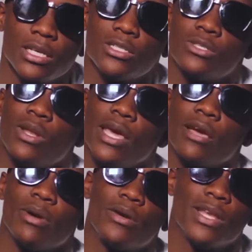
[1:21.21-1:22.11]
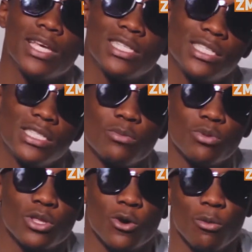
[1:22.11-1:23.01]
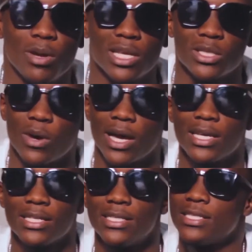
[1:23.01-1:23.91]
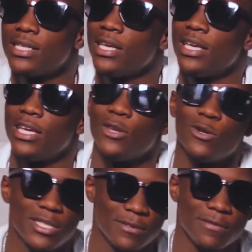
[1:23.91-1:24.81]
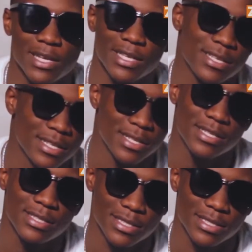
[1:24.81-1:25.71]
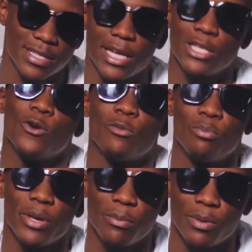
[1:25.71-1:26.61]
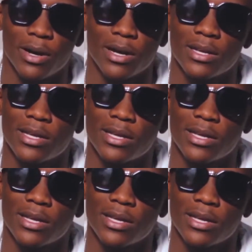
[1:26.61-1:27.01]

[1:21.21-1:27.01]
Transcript: So like my relationship with Coppola Swag is not even signed on paper.